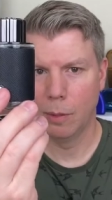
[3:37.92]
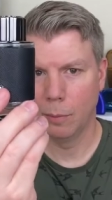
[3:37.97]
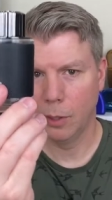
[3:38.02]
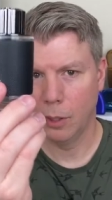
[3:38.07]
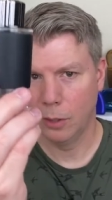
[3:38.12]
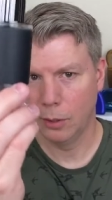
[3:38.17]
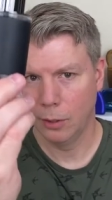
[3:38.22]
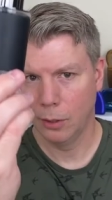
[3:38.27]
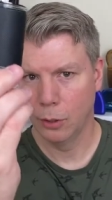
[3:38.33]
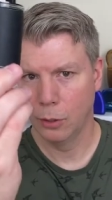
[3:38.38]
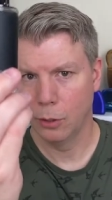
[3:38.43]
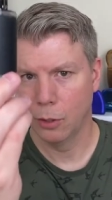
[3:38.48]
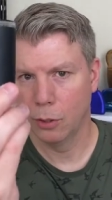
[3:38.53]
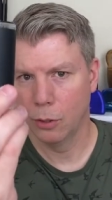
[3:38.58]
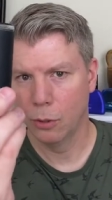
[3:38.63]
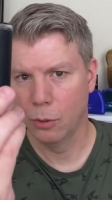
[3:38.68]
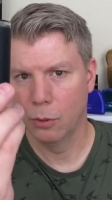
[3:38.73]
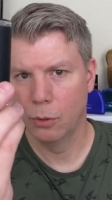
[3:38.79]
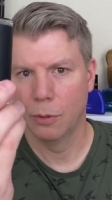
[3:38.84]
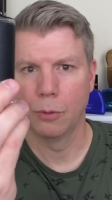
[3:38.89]
Mont Blanc
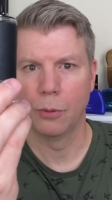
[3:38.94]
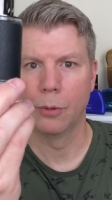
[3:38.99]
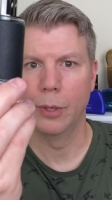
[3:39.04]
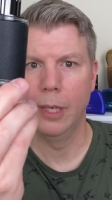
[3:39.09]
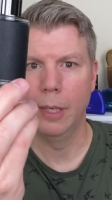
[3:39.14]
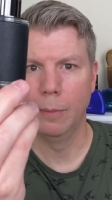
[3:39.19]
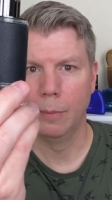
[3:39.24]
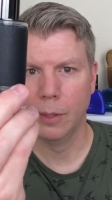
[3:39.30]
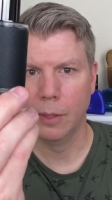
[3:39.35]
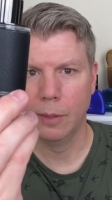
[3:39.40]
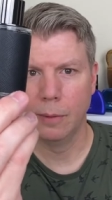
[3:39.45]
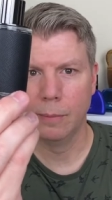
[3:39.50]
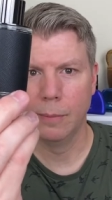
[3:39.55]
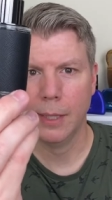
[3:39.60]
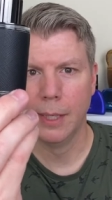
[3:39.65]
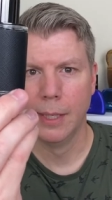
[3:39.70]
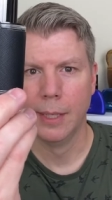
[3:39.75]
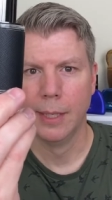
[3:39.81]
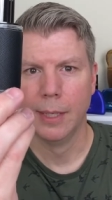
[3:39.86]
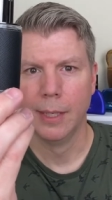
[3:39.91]
logo or
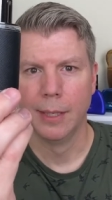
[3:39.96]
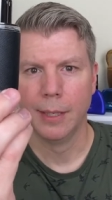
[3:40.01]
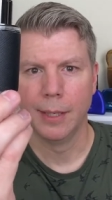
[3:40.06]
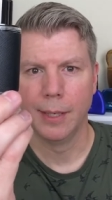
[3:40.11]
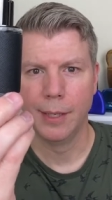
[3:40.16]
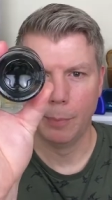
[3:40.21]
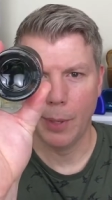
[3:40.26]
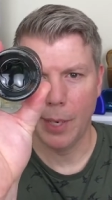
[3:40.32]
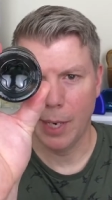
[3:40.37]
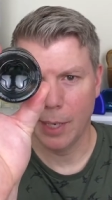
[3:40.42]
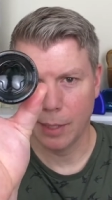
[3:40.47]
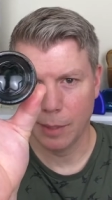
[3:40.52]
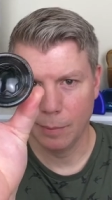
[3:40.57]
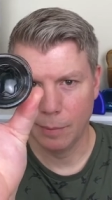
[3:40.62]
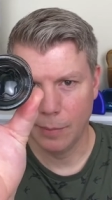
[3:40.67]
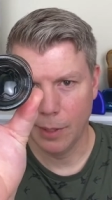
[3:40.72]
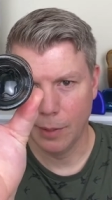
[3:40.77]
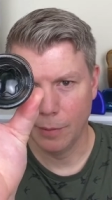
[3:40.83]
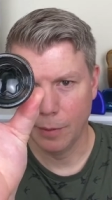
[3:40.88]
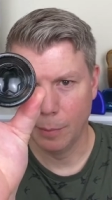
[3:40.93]
emblem. The
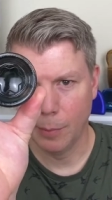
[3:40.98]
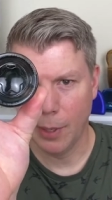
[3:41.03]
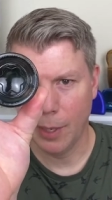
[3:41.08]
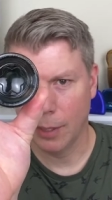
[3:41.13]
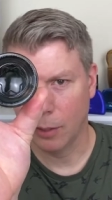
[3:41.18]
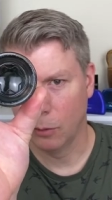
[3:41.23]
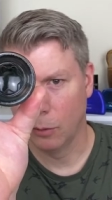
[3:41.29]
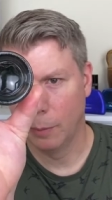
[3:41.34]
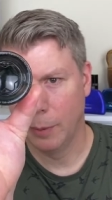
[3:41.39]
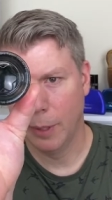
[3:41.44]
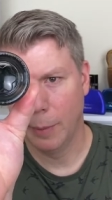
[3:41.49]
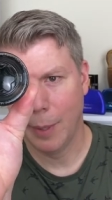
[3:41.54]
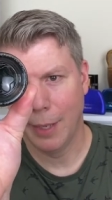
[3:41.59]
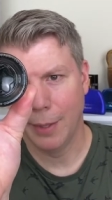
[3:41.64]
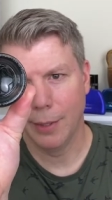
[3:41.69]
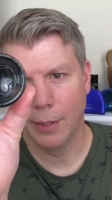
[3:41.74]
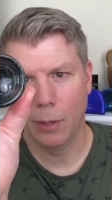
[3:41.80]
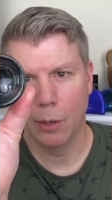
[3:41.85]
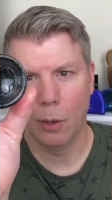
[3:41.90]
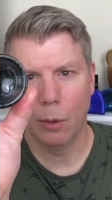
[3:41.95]
bottom of the bottle will be
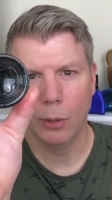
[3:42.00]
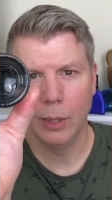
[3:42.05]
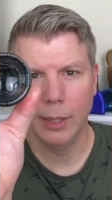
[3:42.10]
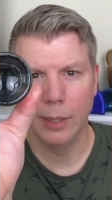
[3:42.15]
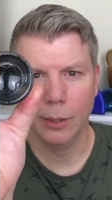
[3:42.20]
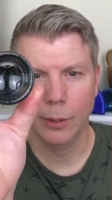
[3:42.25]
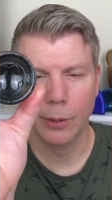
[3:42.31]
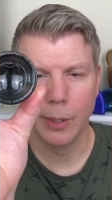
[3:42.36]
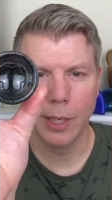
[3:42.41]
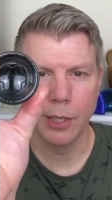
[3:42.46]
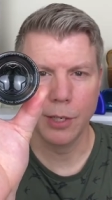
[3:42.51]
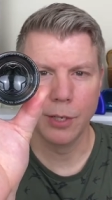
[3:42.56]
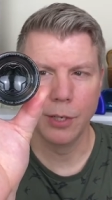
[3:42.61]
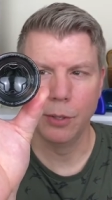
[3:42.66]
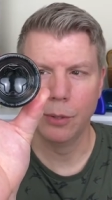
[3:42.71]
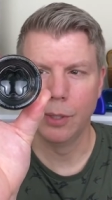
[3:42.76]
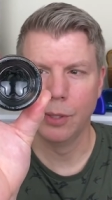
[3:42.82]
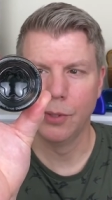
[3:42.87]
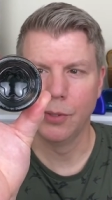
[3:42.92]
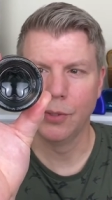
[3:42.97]
about the only
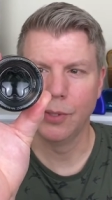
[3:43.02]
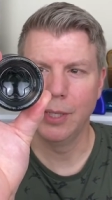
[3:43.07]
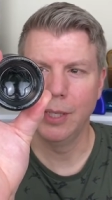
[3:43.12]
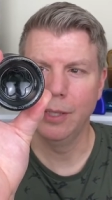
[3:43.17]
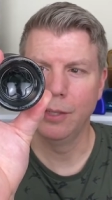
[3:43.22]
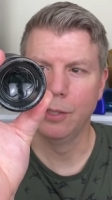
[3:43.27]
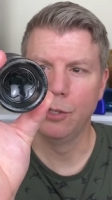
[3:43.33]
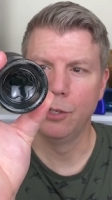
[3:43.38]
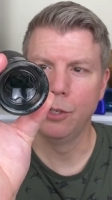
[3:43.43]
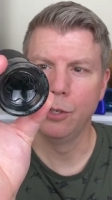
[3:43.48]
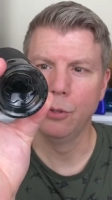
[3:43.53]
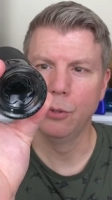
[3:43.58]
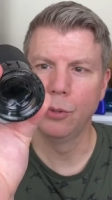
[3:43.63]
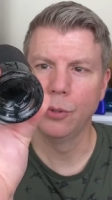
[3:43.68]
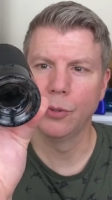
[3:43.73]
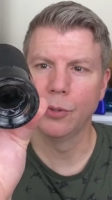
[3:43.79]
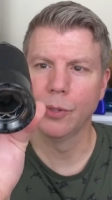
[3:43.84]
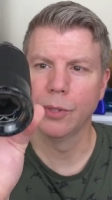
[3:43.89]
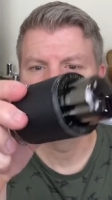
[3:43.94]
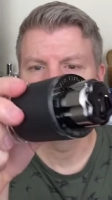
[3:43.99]
location you could see the juice.